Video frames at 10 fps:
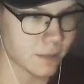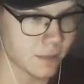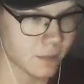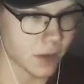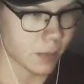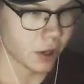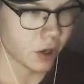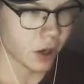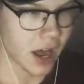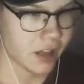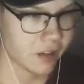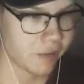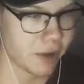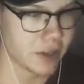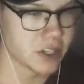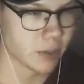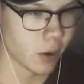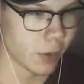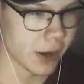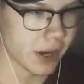Yeah, I'm a little on the fence about
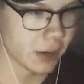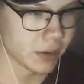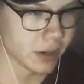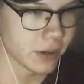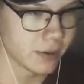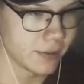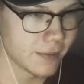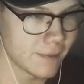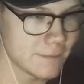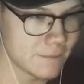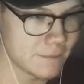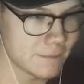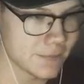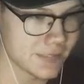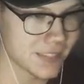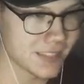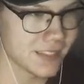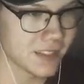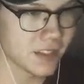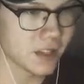waiting, but. Yeah, Charlie, me too. Ready?
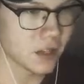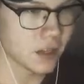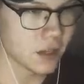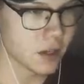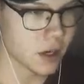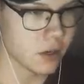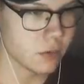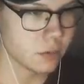Hey. Are you?